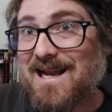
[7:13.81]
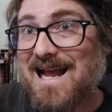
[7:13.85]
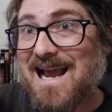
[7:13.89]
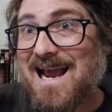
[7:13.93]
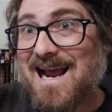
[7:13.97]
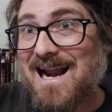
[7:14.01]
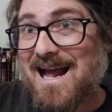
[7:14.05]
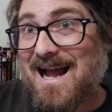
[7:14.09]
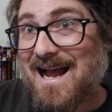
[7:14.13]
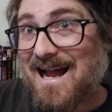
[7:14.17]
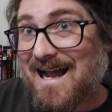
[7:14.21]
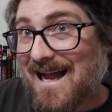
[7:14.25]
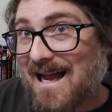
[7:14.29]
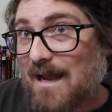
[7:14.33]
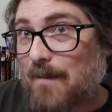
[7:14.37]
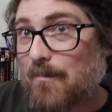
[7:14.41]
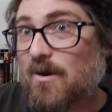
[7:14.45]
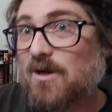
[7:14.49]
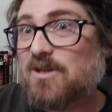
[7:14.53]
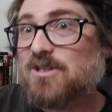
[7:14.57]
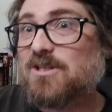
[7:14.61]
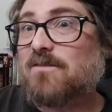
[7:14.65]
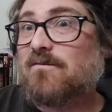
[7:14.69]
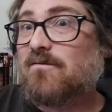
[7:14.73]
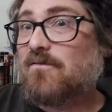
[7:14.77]
it had a high
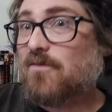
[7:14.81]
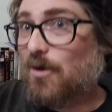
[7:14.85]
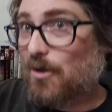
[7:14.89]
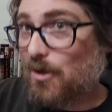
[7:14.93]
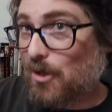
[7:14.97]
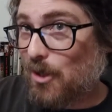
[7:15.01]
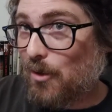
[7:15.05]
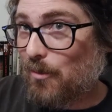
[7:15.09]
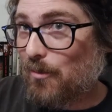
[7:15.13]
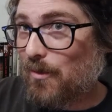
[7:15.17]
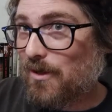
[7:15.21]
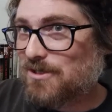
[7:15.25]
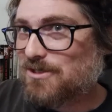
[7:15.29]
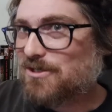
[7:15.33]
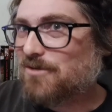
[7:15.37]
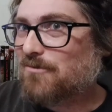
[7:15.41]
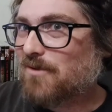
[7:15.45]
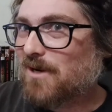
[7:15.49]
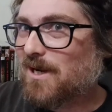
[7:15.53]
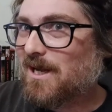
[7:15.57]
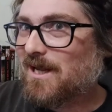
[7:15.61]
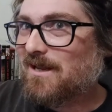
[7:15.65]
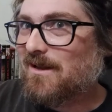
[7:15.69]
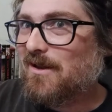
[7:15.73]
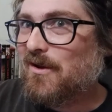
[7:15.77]
budget for a low budget,
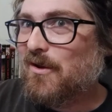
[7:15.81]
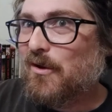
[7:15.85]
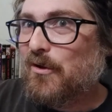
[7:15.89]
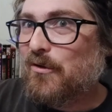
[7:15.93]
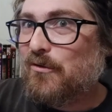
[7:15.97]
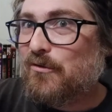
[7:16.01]
right?